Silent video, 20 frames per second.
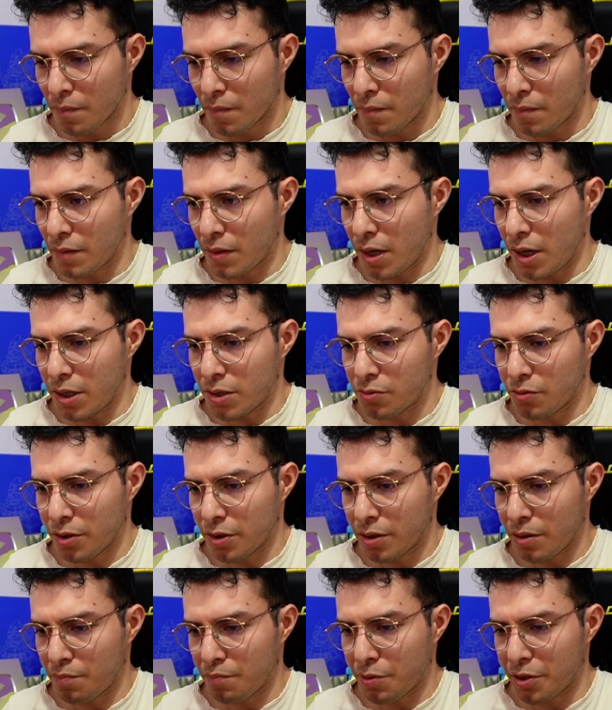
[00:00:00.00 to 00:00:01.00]
Nice, we're in
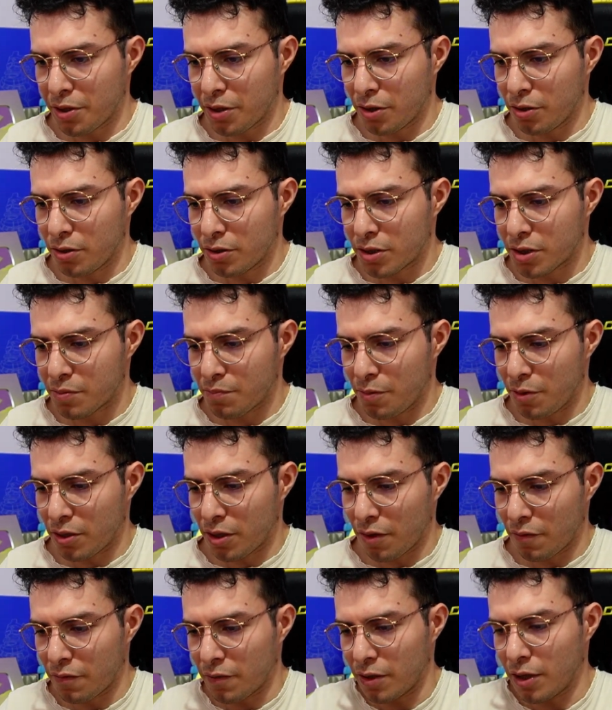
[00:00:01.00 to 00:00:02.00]
a pretty good spot,
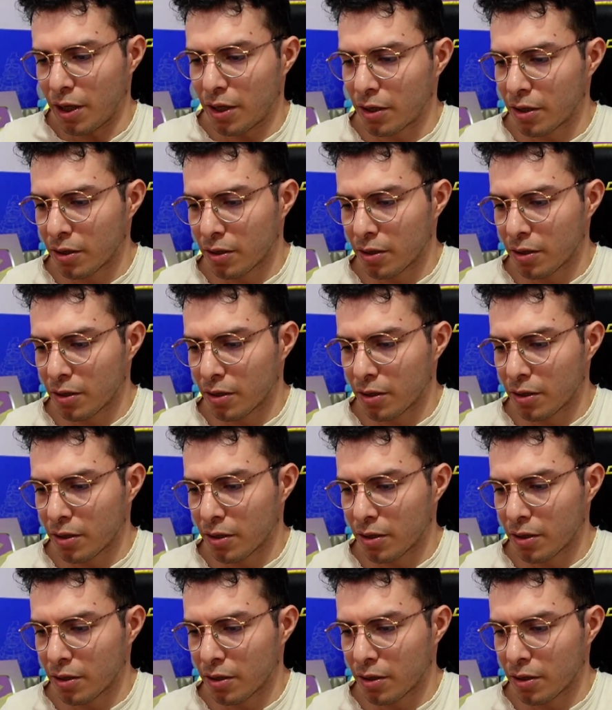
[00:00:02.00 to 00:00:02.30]
I feel like.